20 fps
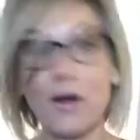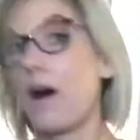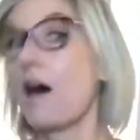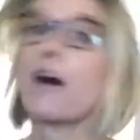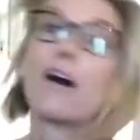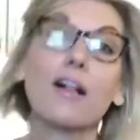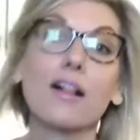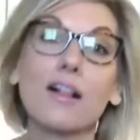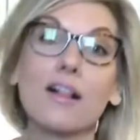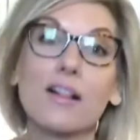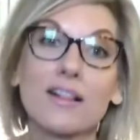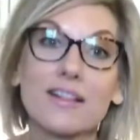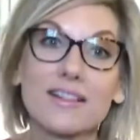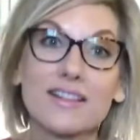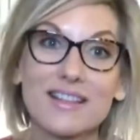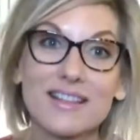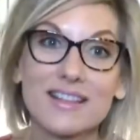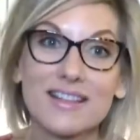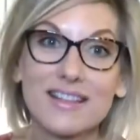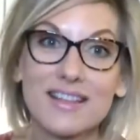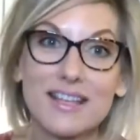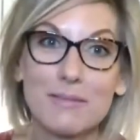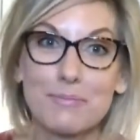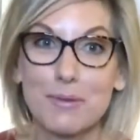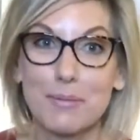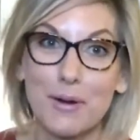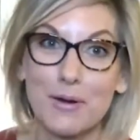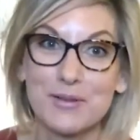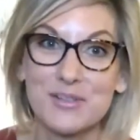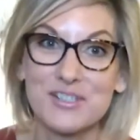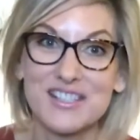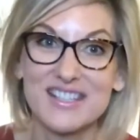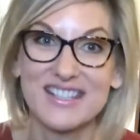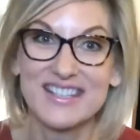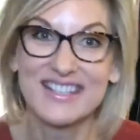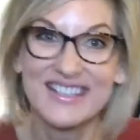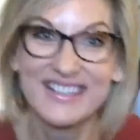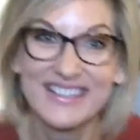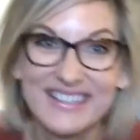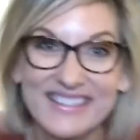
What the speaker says: I'll keep you posted.